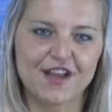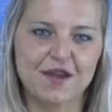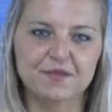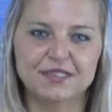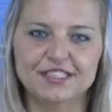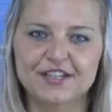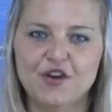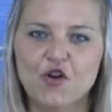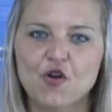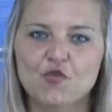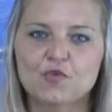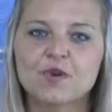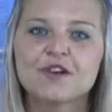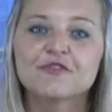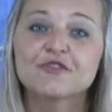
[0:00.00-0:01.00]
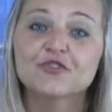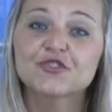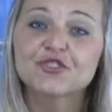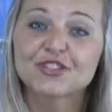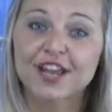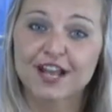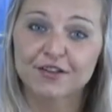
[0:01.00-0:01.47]
family home for
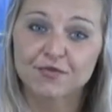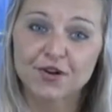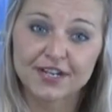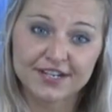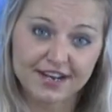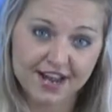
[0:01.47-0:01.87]
sale right